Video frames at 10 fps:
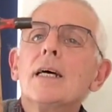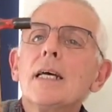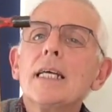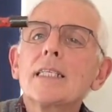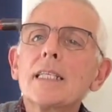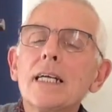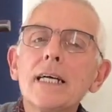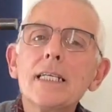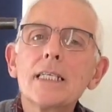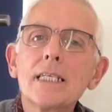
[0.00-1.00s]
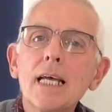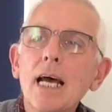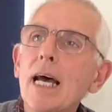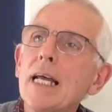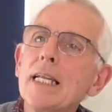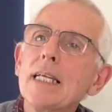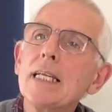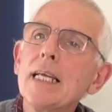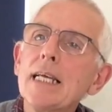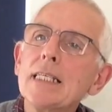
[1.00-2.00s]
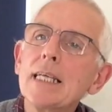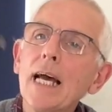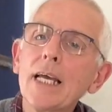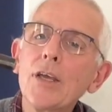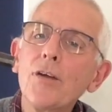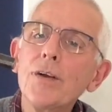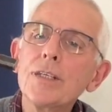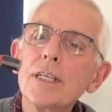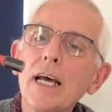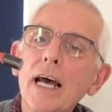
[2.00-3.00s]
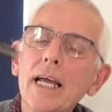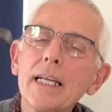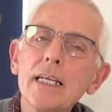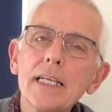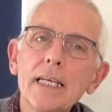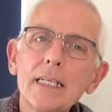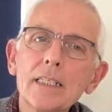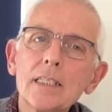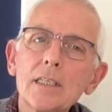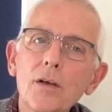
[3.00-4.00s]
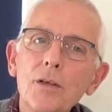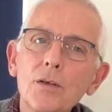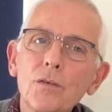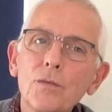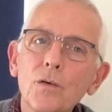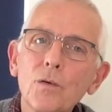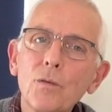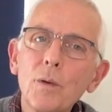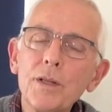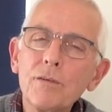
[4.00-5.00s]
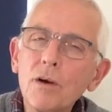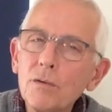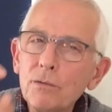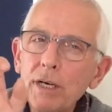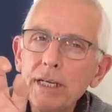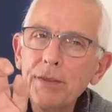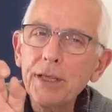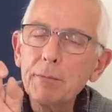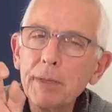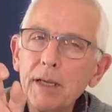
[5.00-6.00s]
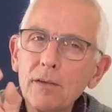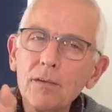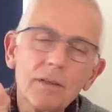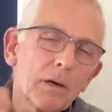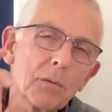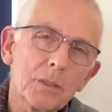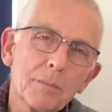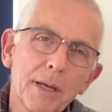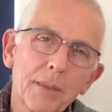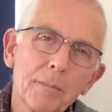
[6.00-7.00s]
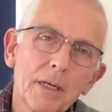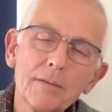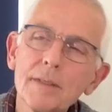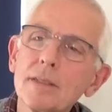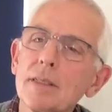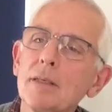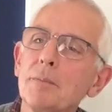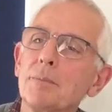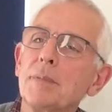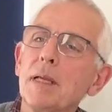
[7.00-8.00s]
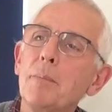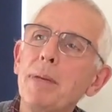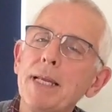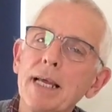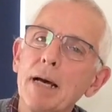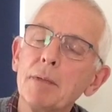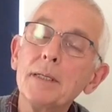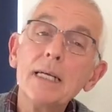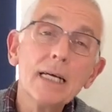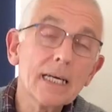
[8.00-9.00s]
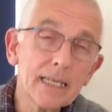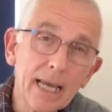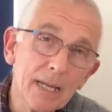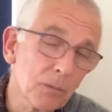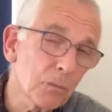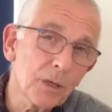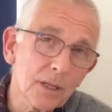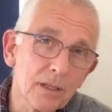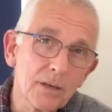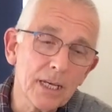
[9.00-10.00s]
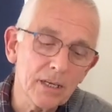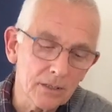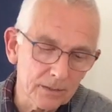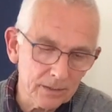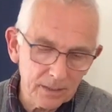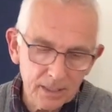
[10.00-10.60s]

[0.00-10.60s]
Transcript: It's light and it's accurate and it's so useful when you've got really thin pins and you don't want to bend them over. So a pin hammer, again, worth looking on